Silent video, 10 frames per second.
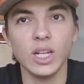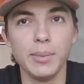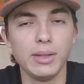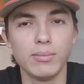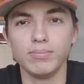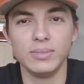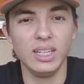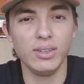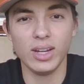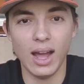I mean,
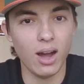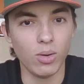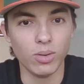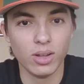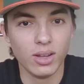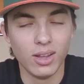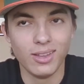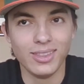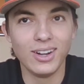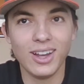even now,
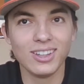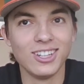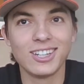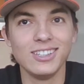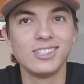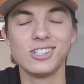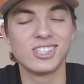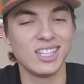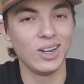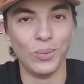they're not looking to
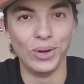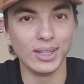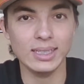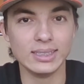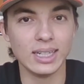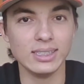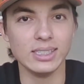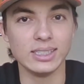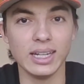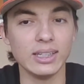just take one against
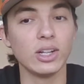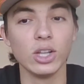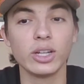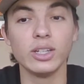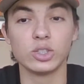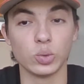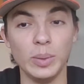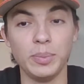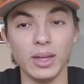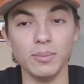NC State. They're looking to
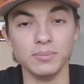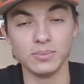sweep them,